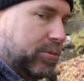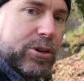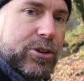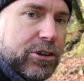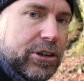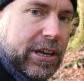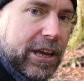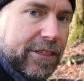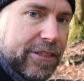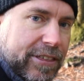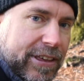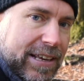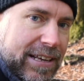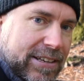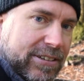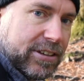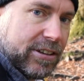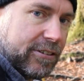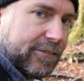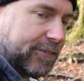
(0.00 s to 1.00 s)
we should get
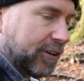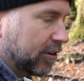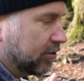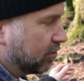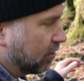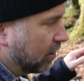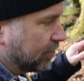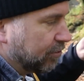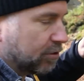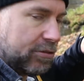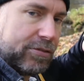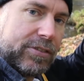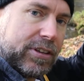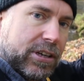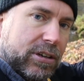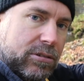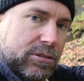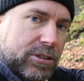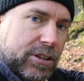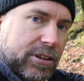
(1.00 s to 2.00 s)
these in the photograph. So I've
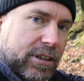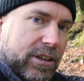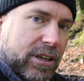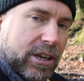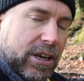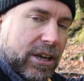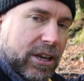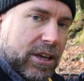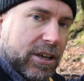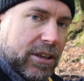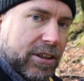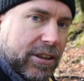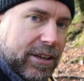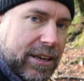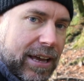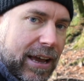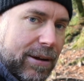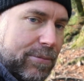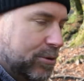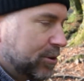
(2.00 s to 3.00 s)
tilted the
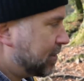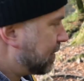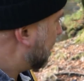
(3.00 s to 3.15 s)
camera